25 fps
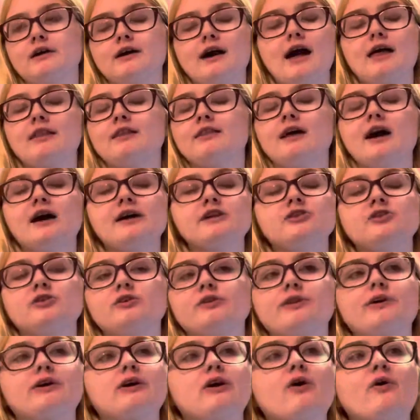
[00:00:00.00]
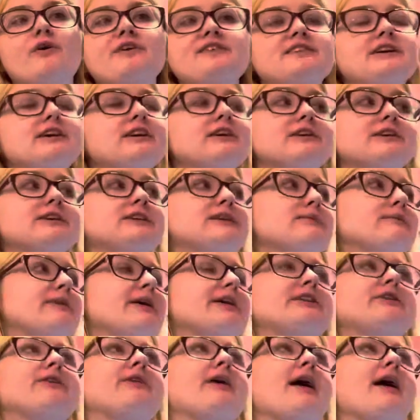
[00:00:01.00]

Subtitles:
online, you know, they're always gonna seem like they're